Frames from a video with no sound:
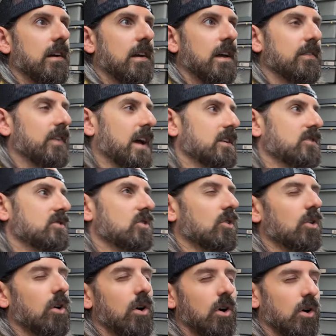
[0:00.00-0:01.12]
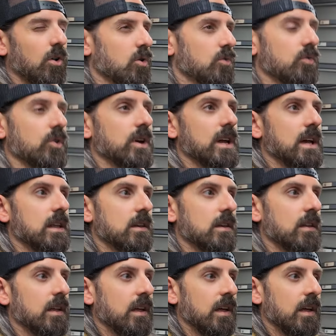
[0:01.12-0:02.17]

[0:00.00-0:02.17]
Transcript: if I had to start all over again,